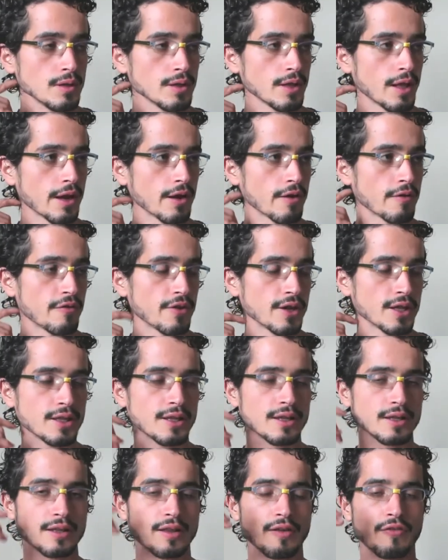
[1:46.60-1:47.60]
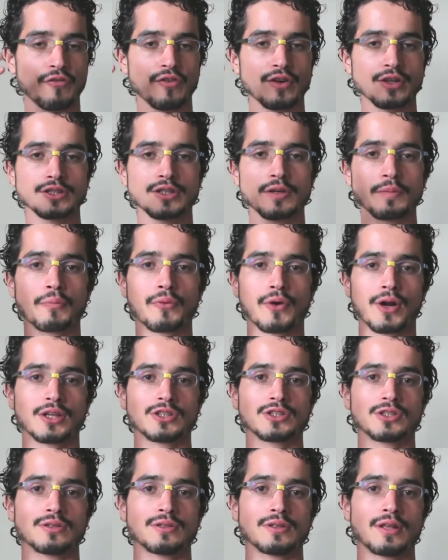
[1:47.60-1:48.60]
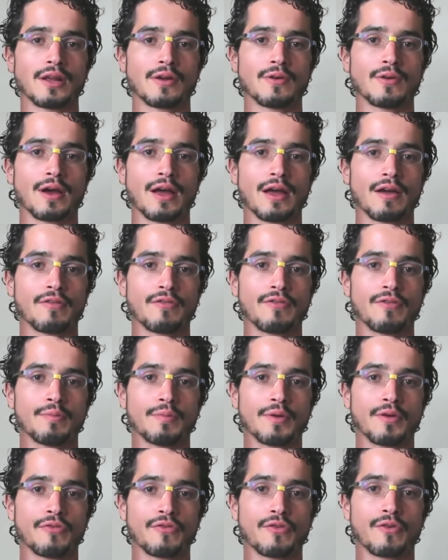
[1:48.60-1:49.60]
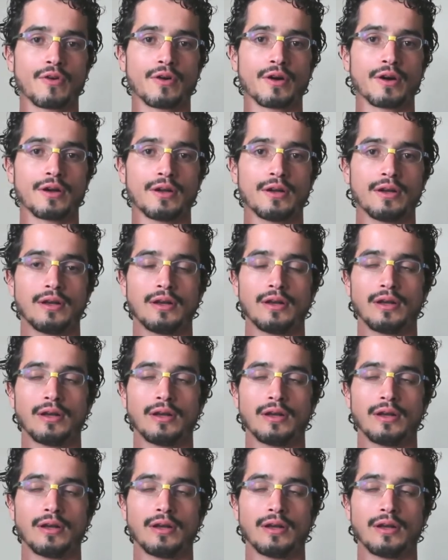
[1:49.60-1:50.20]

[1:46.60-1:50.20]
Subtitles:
In Ayurveda, the first impression that you have before,